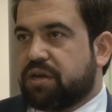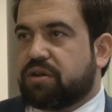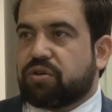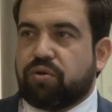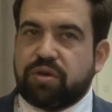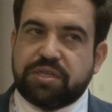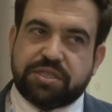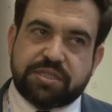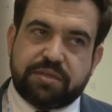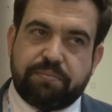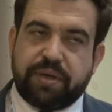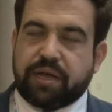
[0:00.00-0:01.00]
not only just
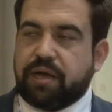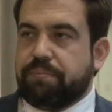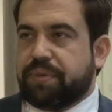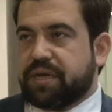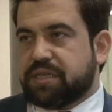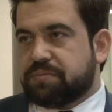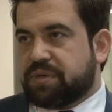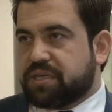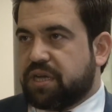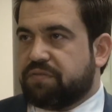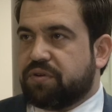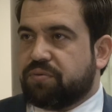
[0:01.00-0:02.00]
the big companies, but
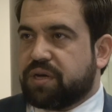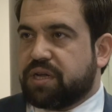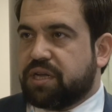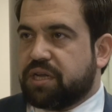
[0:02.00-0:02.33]
everyone,